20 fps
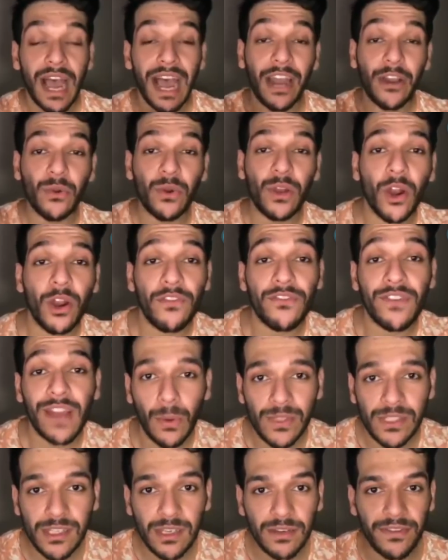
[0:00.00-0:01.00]
I do a lot of
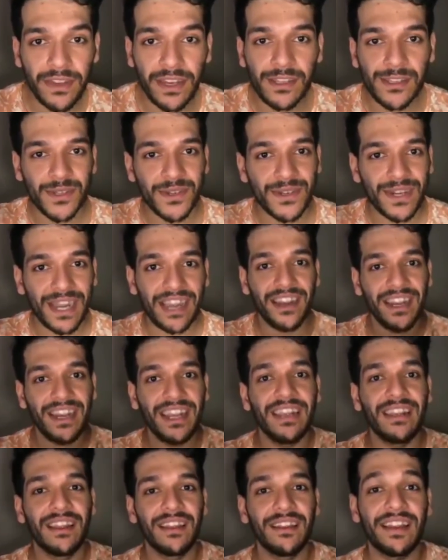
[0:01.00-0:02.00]
couch surfing, so I
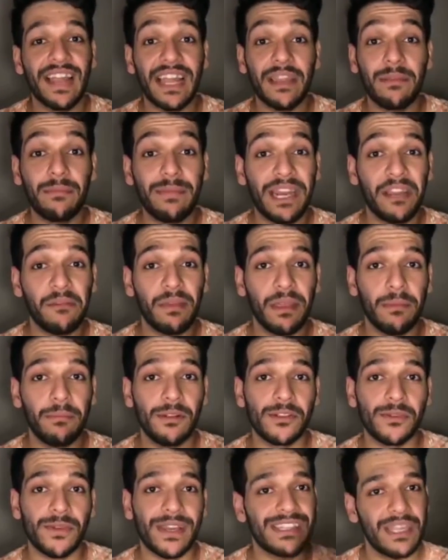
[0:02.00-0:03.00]
really like meeting
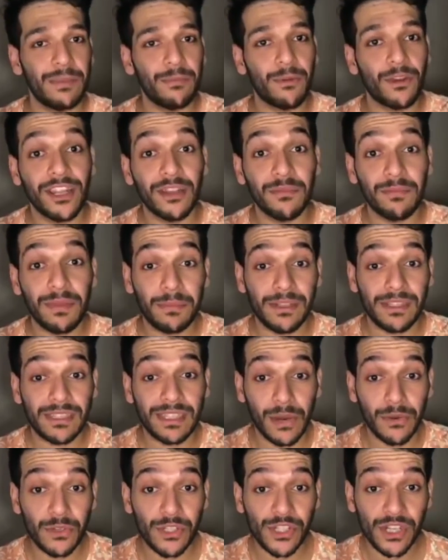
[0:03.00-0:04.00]
people. So I sleep on other people's
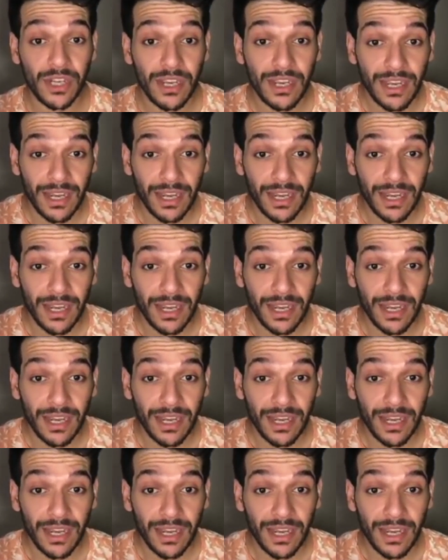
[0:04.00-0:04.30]
couch.